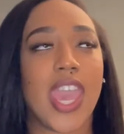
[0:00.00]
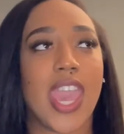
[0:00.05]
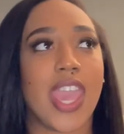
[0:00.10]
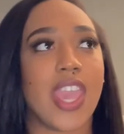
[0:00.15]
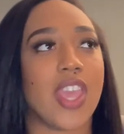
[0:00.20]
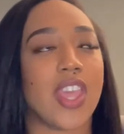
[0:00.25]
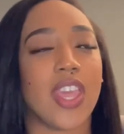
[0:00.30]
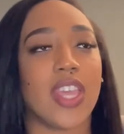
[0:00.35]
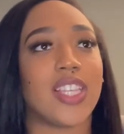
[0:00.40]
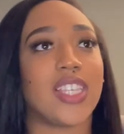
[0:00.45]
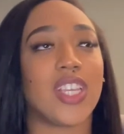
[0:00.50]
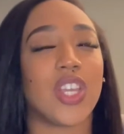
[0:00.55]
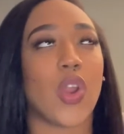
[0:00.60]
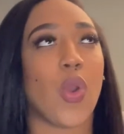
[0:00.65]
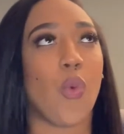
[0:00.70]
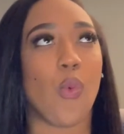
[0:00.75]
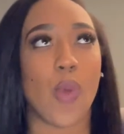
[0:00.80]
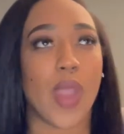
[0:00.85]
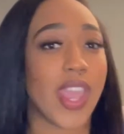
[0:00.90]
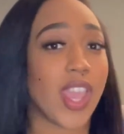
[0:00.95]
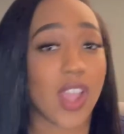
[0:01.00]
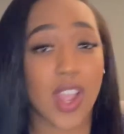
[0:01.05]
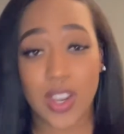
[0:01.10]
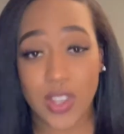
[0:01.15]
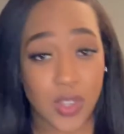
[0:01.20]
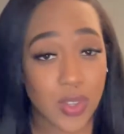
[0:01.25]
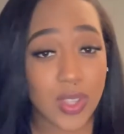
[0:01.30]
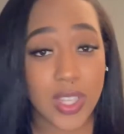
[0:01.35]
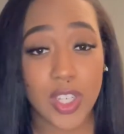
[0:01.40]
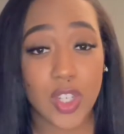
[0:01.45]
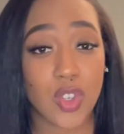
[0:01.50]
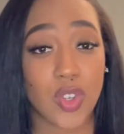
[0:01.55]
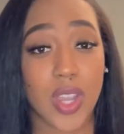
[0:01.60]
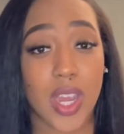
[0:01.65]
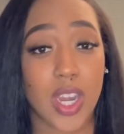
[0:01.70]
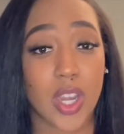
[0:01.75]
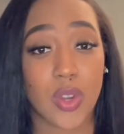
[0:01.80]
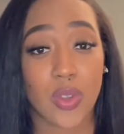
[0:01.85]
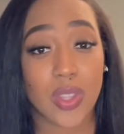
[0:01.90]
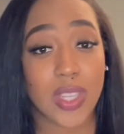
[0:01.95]
it's gonna weigh on you that you gotta
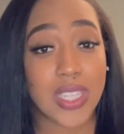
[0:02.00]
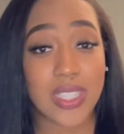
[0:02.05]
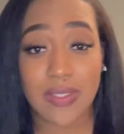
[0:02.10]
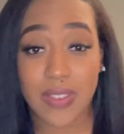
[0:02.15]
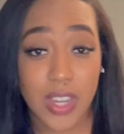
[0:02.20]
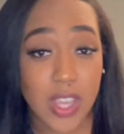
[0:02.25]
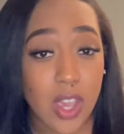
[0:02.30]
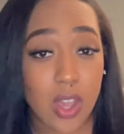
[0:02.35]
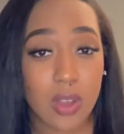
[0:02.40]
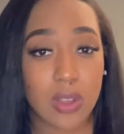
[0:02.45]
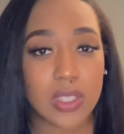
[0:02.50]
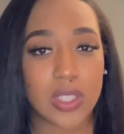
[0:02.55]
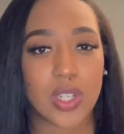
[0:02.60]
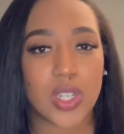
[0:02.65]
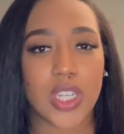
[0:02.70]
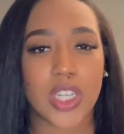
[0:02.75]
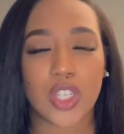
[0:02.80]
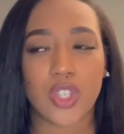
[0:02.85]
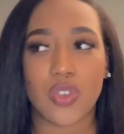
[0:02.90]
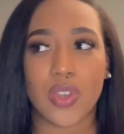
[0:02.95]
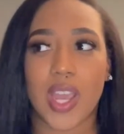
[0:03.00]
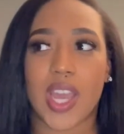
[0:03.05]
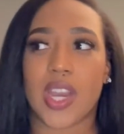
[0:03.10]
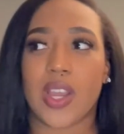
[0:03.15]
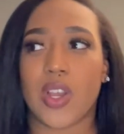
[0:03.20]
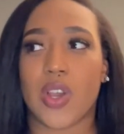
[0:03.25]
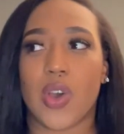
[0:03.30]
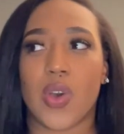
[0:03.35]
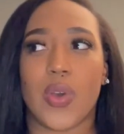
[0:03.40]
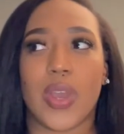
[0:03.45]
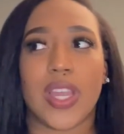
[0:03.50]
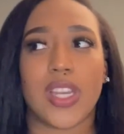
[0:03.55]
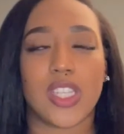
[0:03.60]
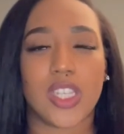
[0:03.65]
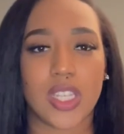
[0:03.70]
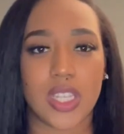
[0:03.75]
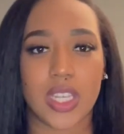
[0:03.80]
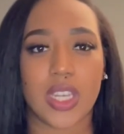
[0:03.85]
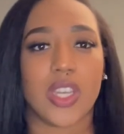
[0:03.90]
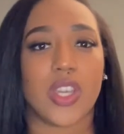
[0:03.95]
do these videos, or that you gotta go
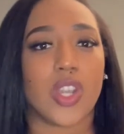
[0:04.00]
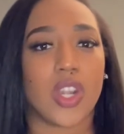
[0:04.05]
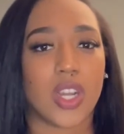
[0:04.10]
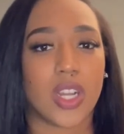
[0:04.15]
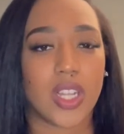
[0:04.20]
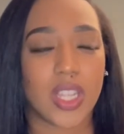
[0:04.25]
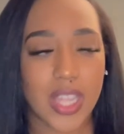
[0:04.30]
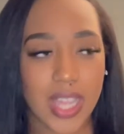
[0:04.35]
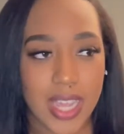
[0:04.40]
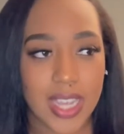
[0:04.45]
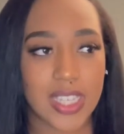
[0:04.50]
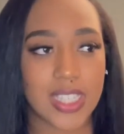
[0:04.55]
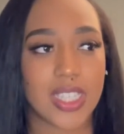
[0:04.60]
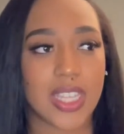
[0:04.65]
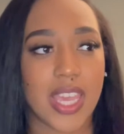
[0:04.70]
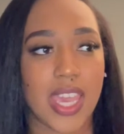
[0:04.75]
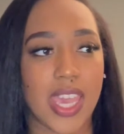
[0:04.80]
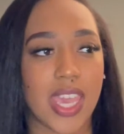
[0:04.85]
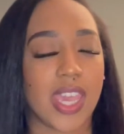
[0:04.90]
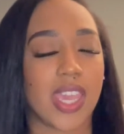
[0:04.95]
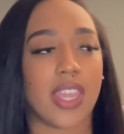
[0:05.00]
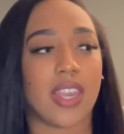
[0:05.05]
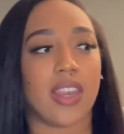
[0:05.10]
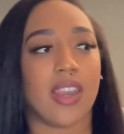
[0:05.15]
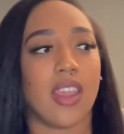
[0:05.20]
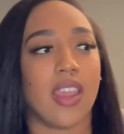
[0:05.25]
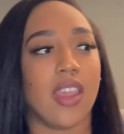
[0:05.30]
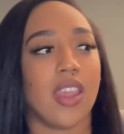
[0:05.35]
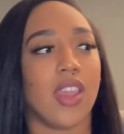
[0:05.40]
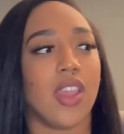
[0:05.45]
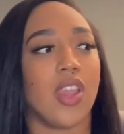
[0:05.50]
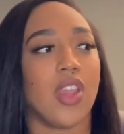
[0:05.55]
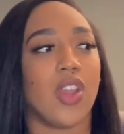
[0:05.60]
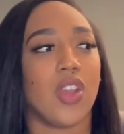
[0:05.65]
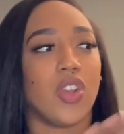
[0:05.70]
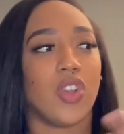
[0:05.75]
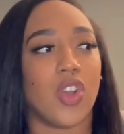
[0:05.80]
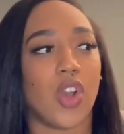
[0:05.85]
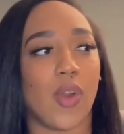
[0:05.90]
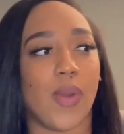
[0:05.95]
to your class and
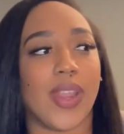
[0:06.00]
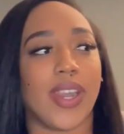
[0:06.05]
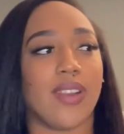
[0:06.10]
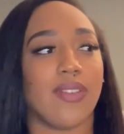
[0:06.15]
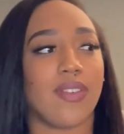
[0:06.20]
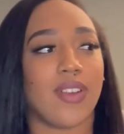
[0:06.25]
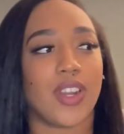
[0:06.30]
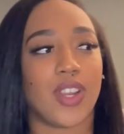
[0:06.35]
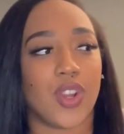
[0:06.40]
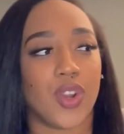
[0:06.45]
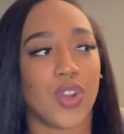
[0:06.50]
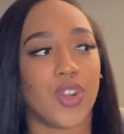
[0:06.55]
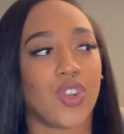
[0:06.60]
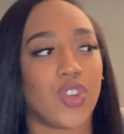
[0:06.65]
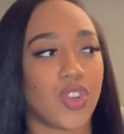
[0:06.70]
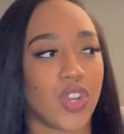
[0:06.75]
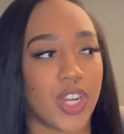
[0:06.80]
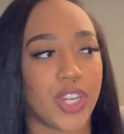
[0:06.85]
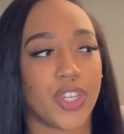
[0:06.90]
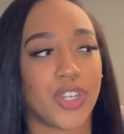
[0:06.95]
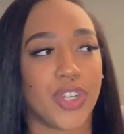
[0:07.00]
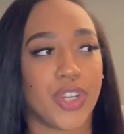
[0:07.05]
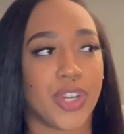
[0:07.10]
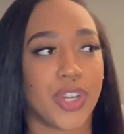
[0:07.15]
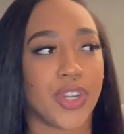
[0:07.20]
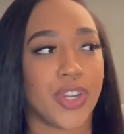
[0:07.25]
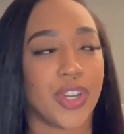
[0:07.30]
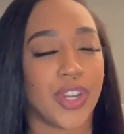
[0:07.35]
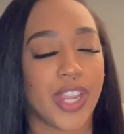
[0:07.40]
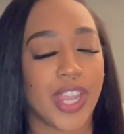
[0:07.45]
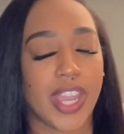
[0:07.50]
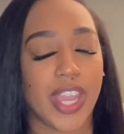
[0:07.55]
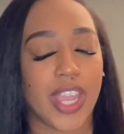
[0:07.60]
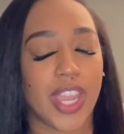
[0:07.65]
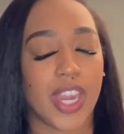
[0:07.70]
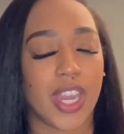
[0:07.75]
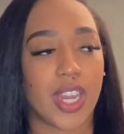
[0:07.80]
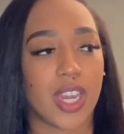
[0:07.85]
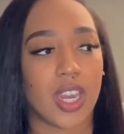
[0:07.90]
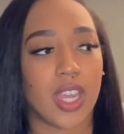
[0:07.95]
go in front of your instructor
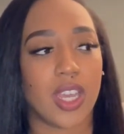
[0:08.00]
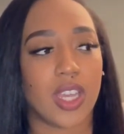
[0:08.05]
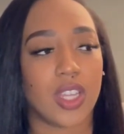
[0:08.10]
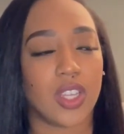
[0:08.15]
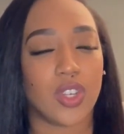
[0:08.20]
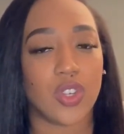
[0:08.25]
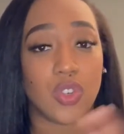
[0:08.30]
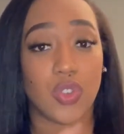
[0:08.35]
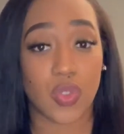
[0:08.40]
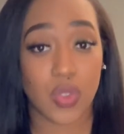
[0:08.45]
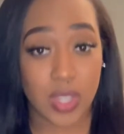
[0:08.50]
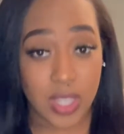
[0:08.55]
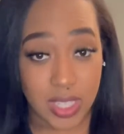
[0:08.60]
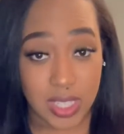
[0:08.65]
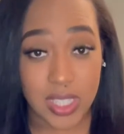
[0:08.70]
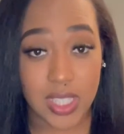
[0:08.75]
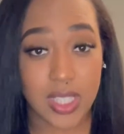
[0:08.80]
and do these